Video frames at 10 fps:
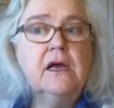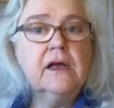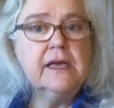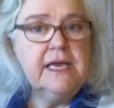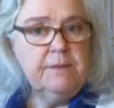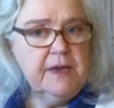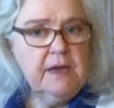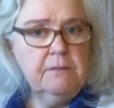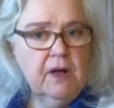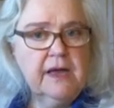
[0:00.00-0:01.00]
keeping in
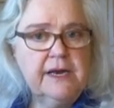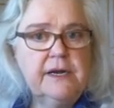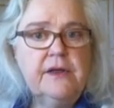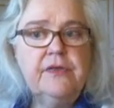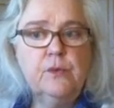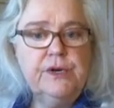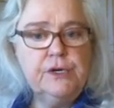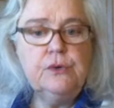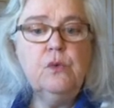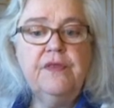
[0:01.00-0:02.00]
mind that we
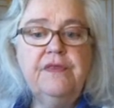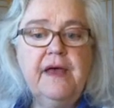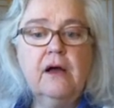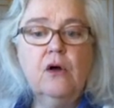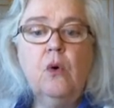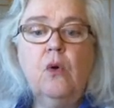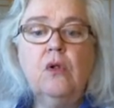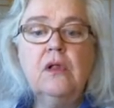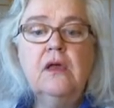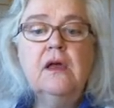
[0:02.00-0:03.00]
do want that
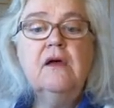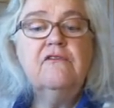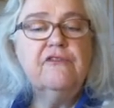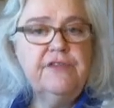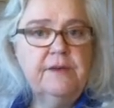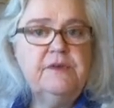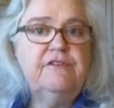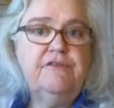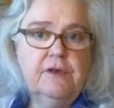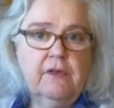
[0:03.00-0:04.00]
goal for them to
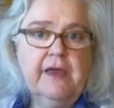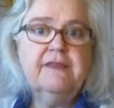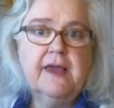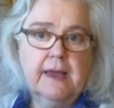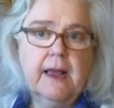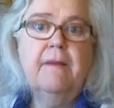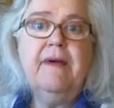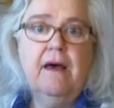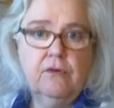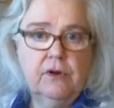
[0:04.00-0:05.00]
feel like they can come
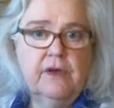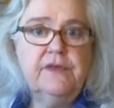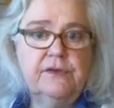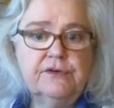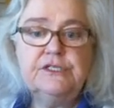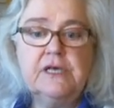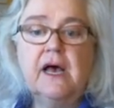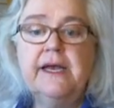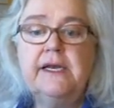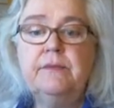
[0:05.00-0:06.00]
out on the other
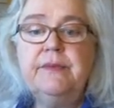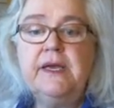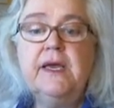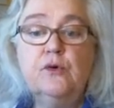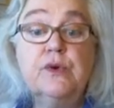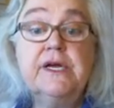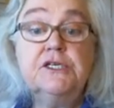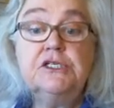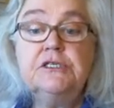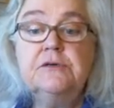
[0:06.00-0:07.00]
side and be
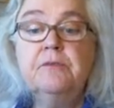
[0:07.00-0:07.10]
enriched.